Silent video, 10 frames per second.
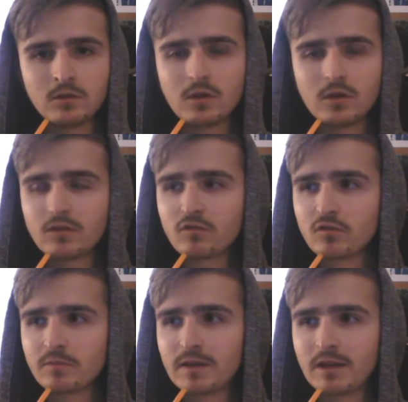Anyway,
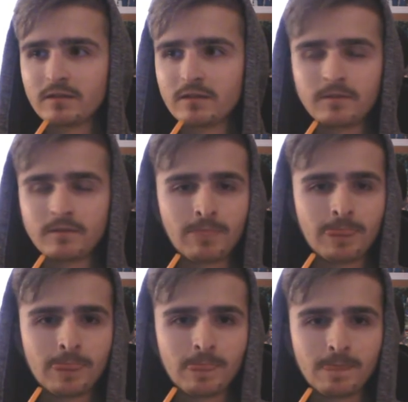it's quite original the way he
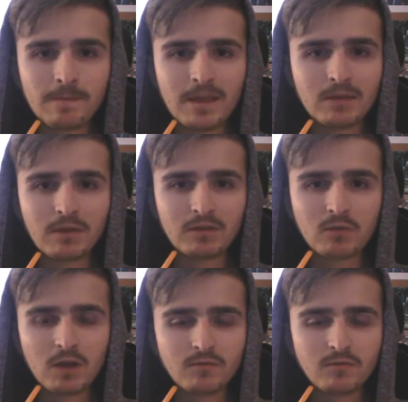does it.
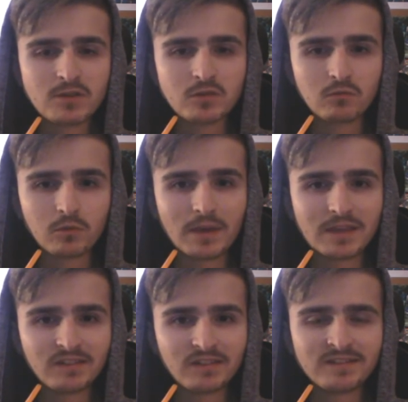But, you know,
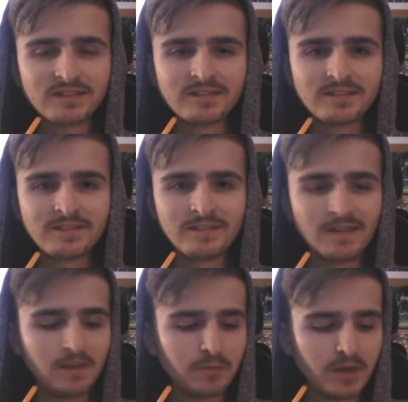he doesn't sing or anything.
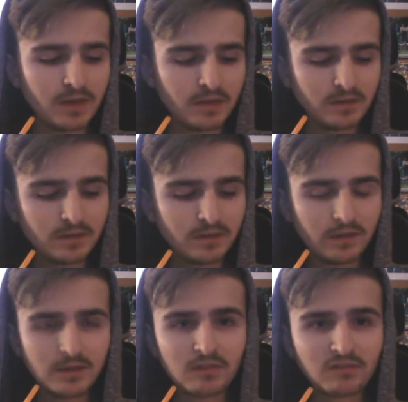He just adds all these beats
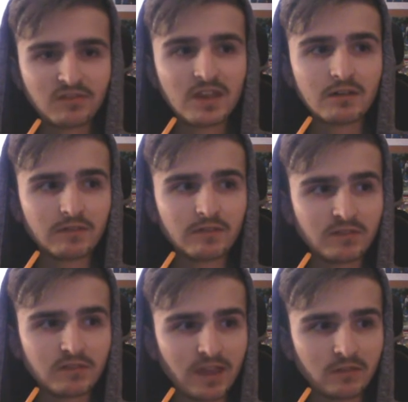together.
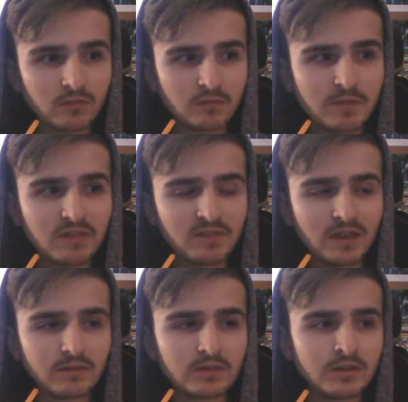Vocals here and there from
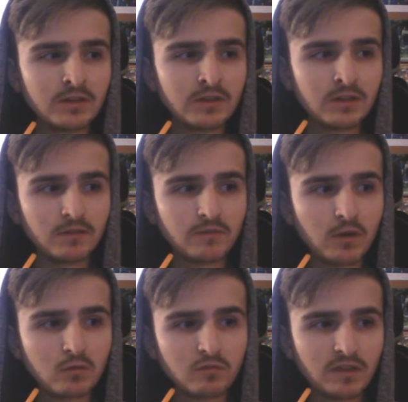other
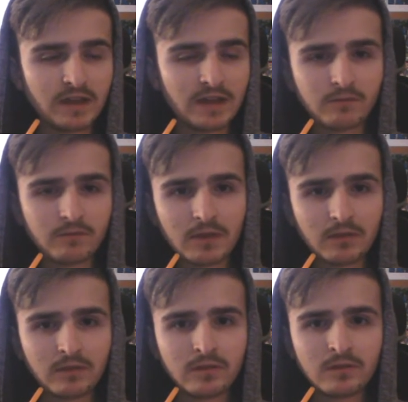
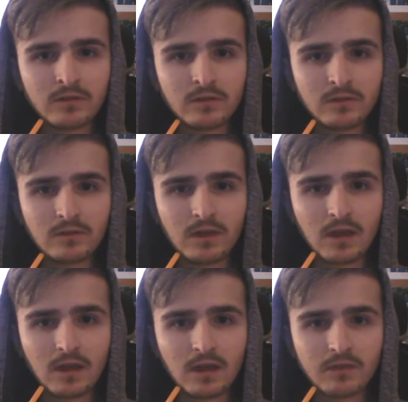things.
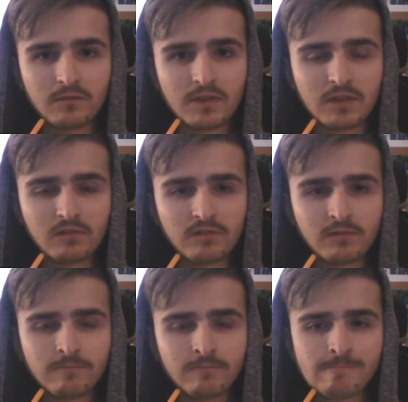And
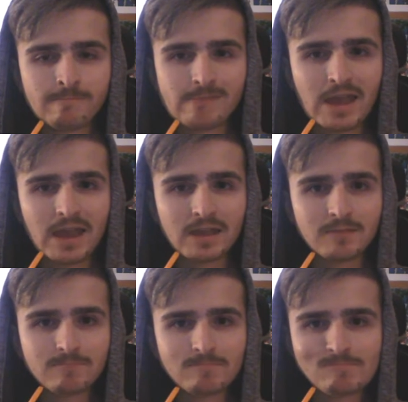they're
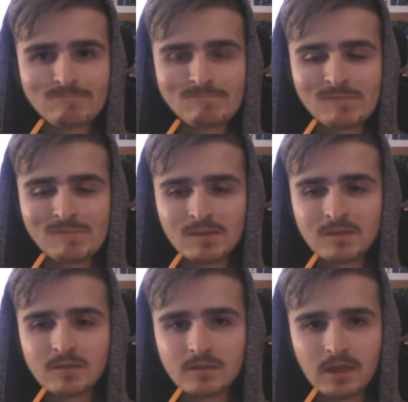really...
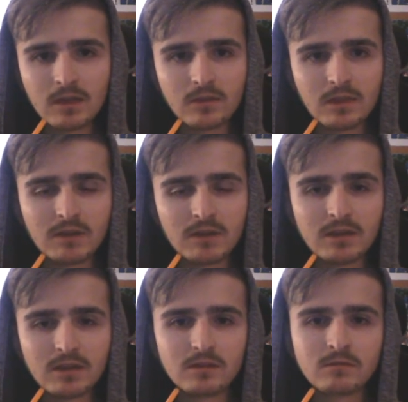They're good
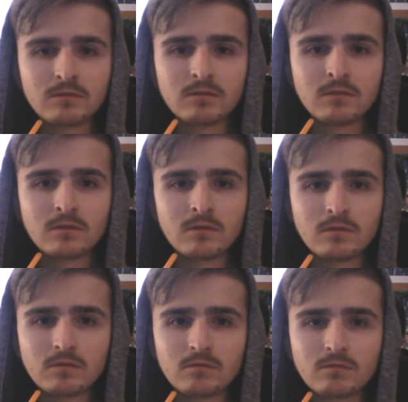for, like,
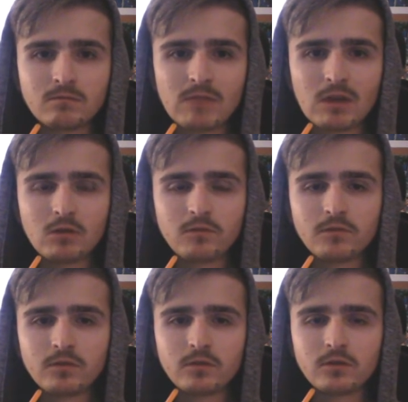say
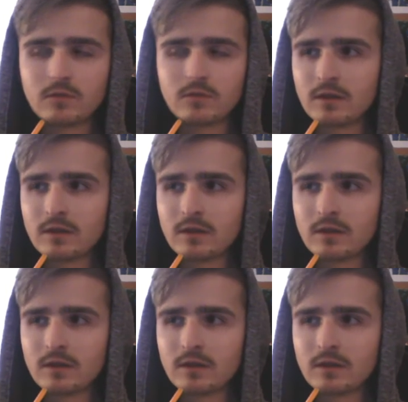I'm busy editing, I